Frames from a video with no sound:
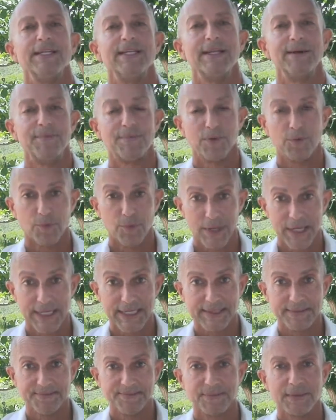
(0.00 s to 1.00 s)
Number
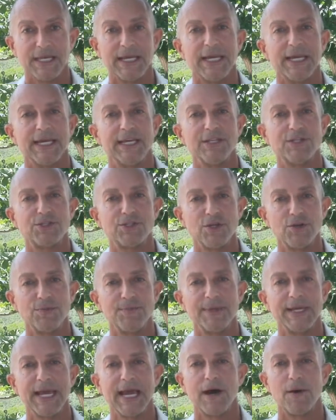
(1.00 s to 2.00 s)
one, he showed
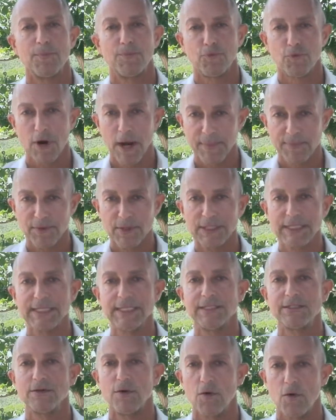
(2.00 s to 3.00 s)
me how
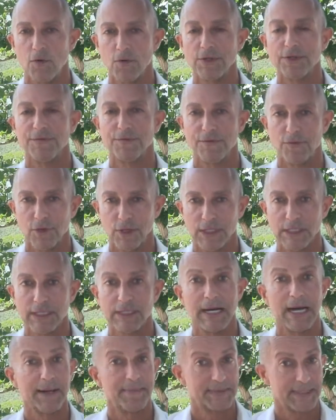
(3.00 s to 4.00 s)
properly to hold a fork
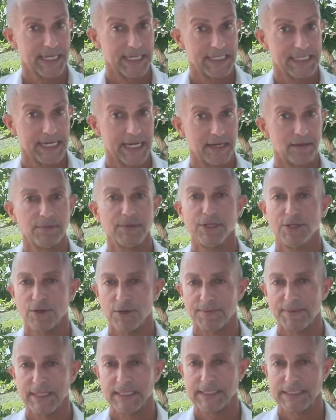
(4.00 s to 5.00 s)
upside down,
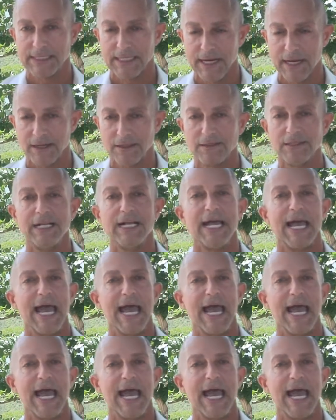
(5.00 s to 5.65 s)
European style,